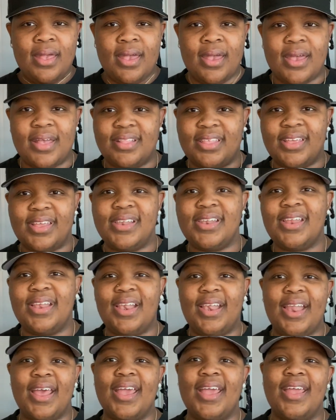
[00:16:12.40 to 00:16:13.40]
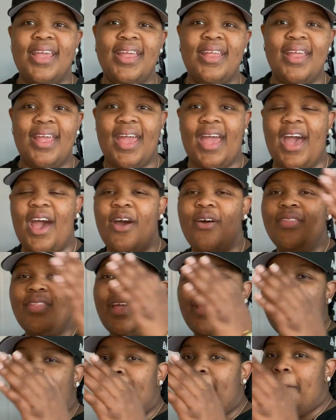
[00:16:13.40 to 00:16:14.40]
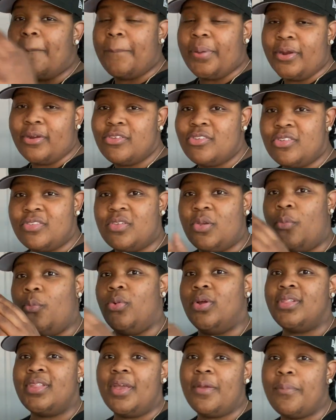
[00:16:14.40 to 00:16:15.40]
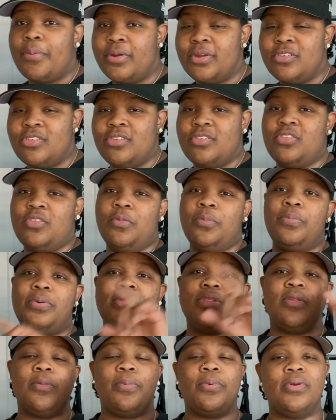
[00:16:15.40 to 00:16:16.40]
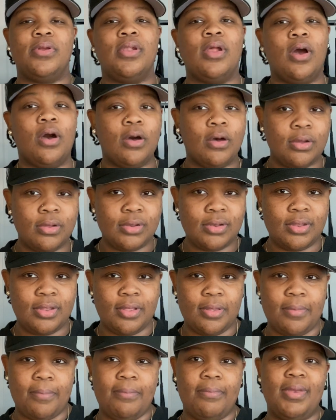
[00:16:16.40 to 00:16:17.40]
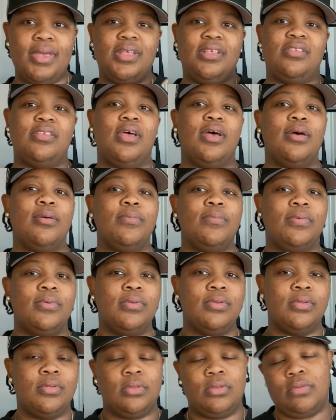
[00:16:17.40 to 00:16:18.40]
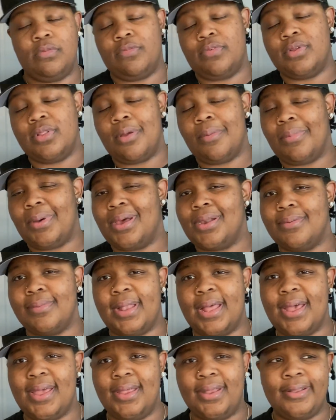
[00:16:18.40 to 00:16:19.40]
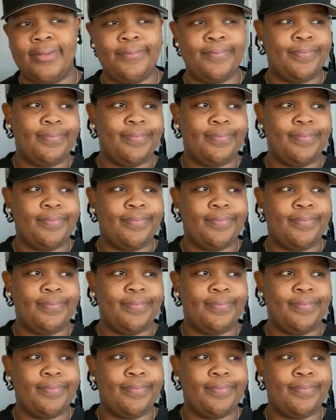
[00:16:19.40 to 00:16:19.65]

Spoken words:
At the end of the day, how they purchase and what they purchase to put the print on makes up for their bottom line.